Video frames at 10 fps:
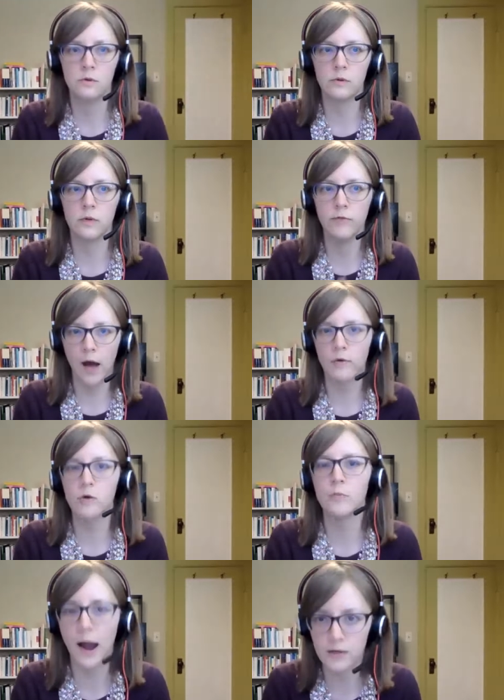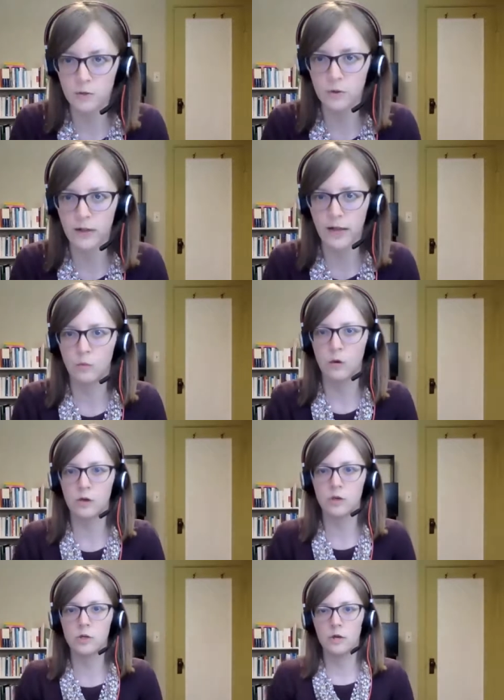give value back to a
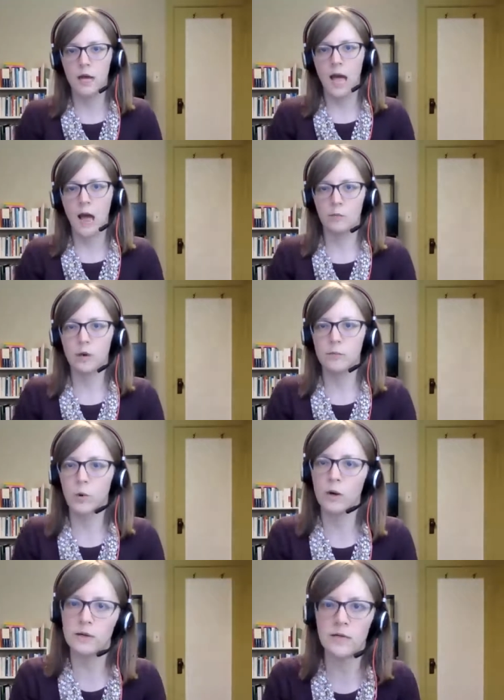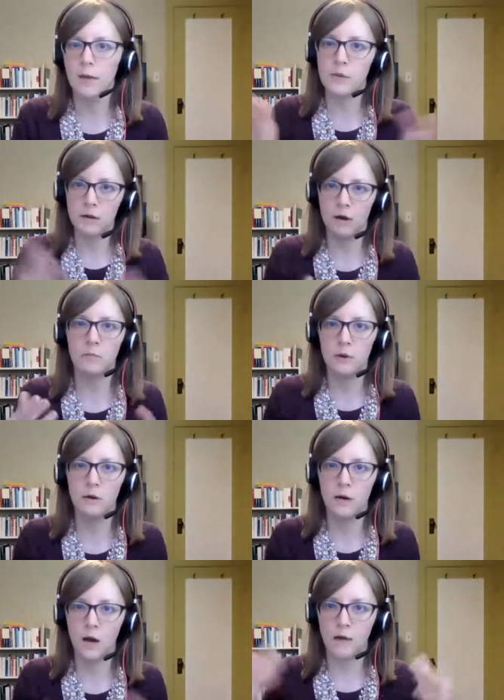language. At what point does that become
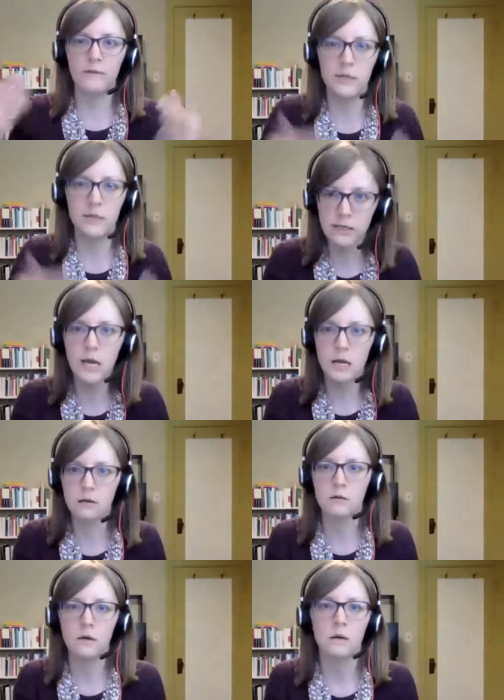a kind of a dictate,